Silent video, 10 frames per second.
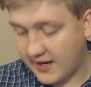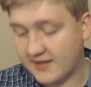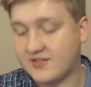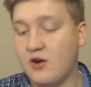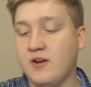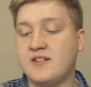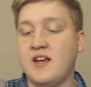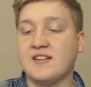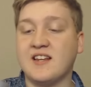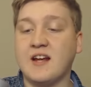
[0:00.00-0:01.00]
Yeah, so
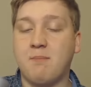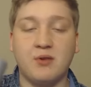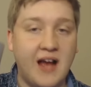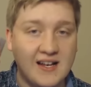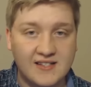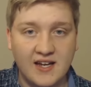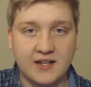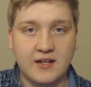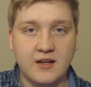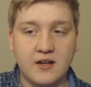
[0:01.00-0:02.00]
it's like a
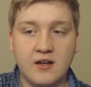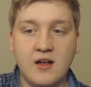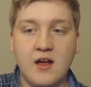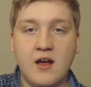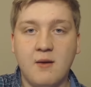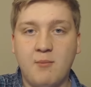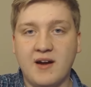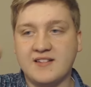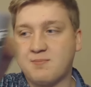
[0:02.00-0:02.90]
plastic, but